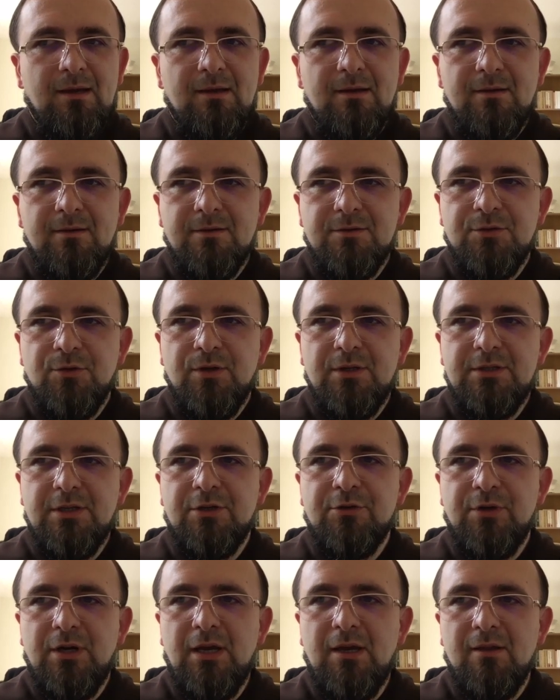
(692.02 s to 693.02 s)
Uh, to a
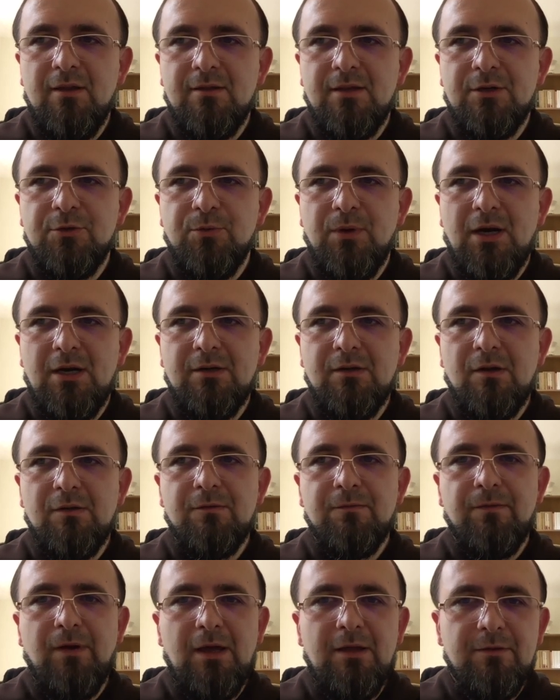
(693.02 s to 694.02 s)
degree that we are not
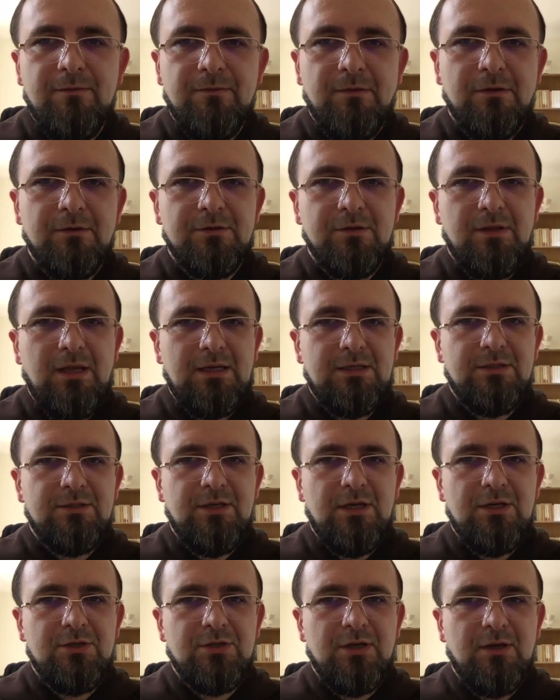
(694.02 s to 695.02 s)
faithful to that
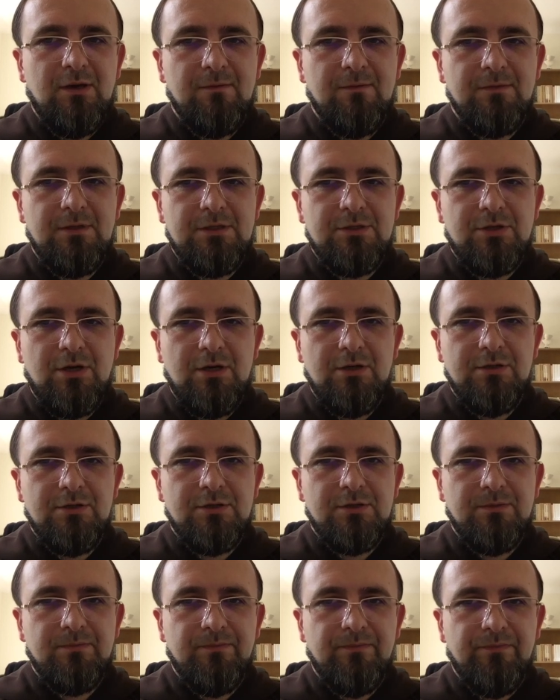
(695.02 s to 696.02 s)
teaching of the
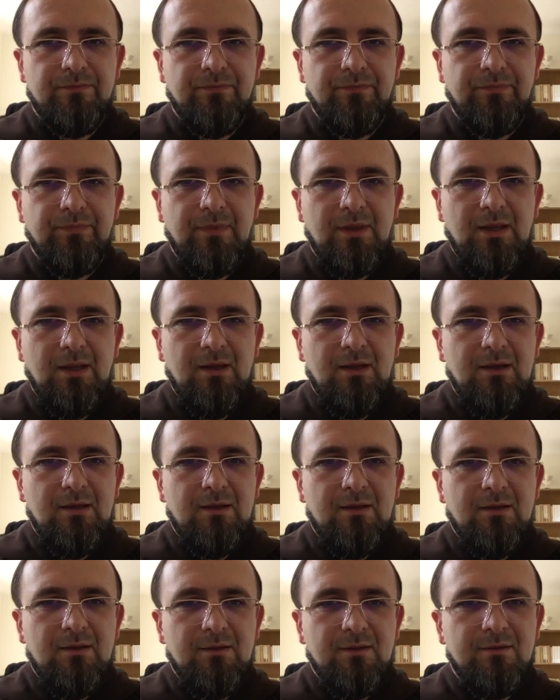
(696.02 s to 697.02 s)
Church,
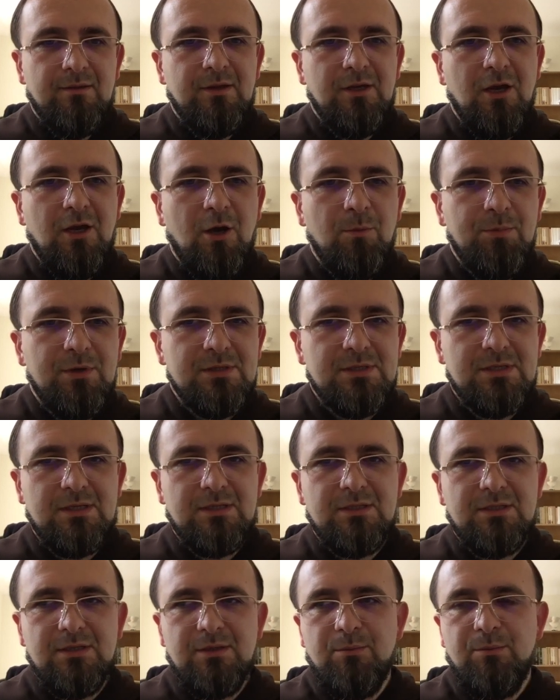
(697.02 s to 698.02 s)
uh, the
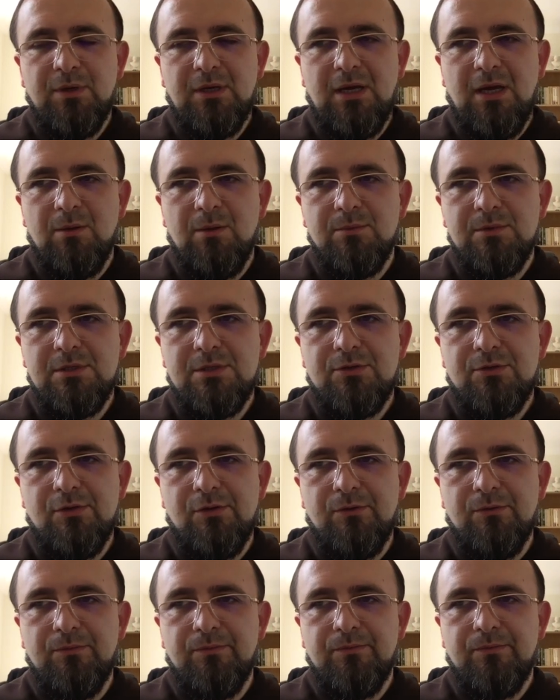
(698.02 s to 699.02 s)
opposite becomes true.